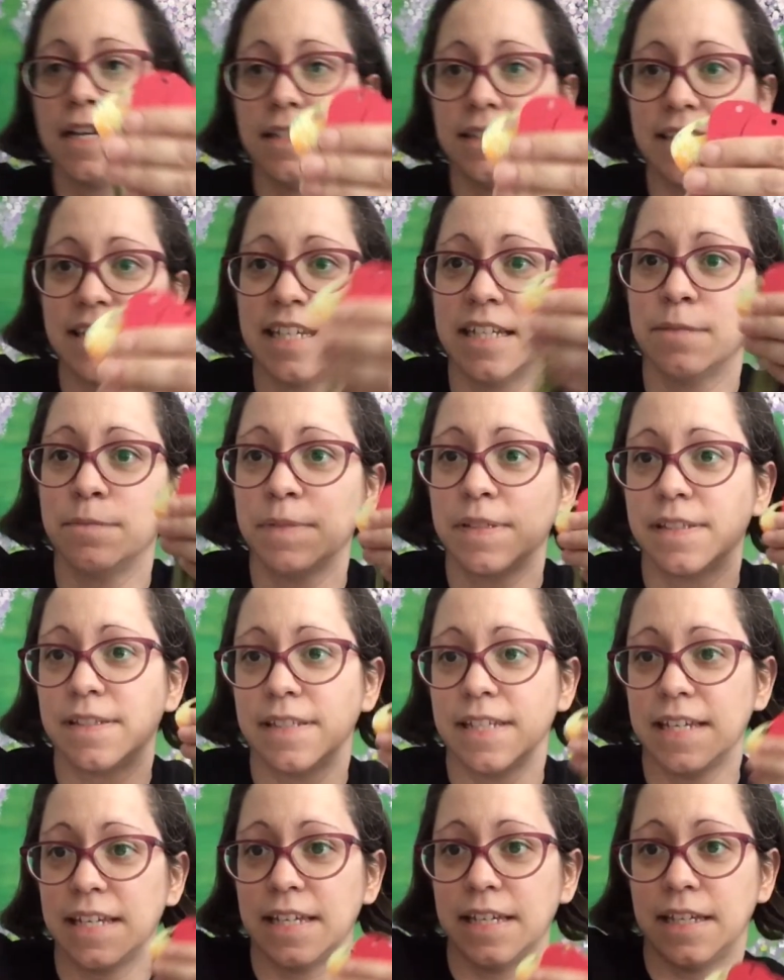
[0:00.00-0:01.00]

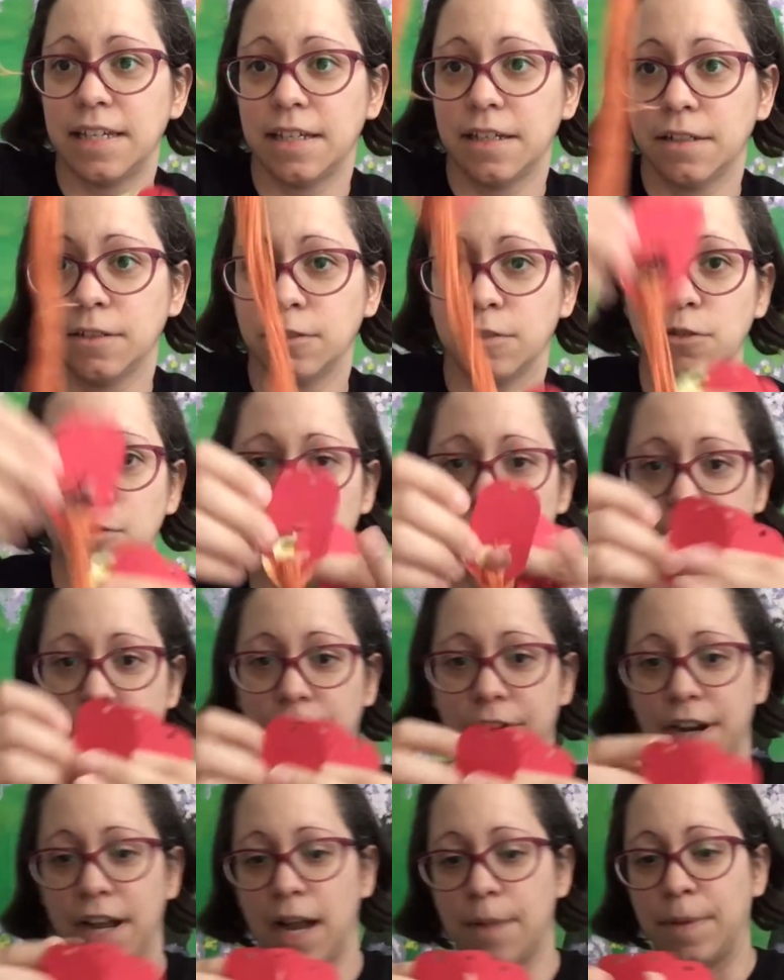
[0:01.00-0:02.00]
DMC, oops,
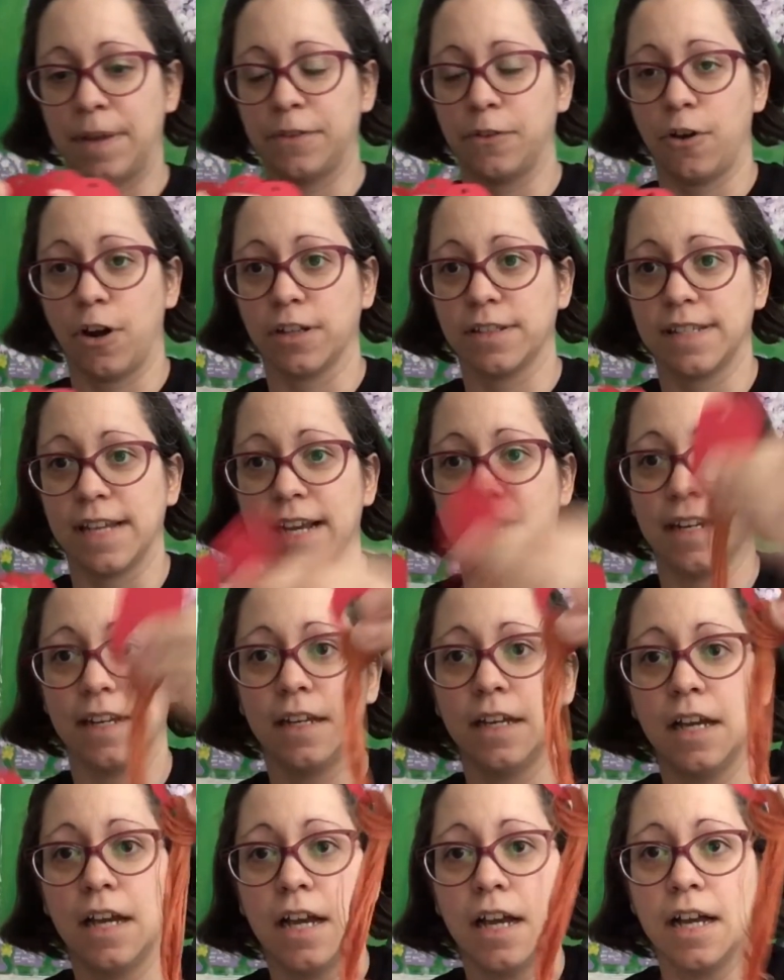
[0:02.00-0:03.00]
sorry, I'm on the wrong side.
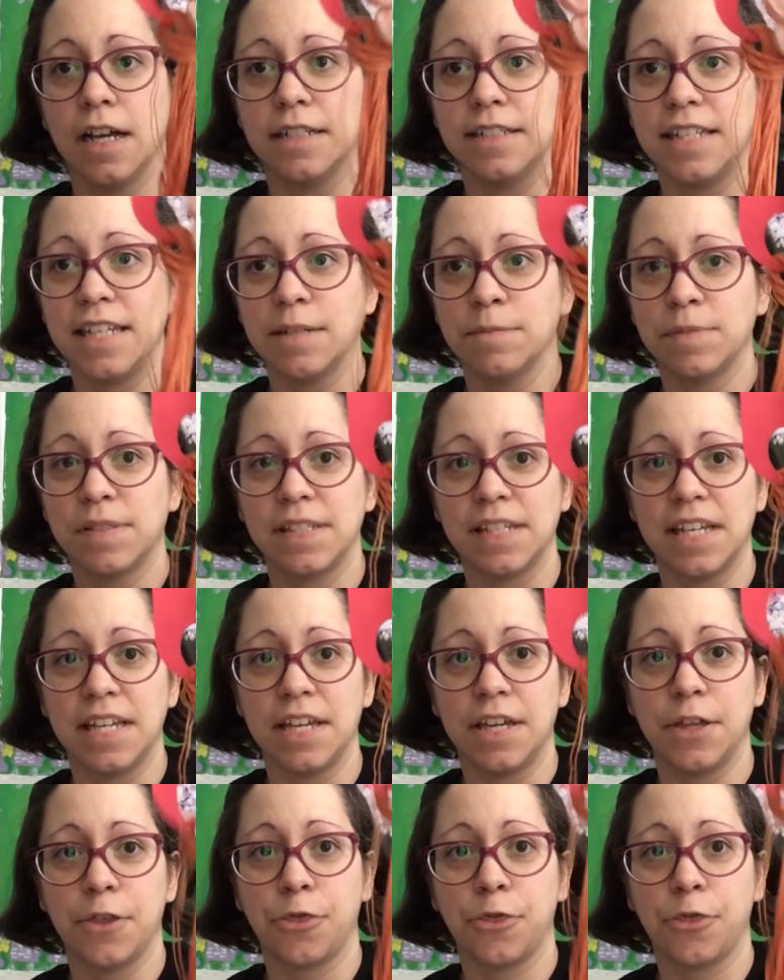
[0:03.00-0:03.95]
DMC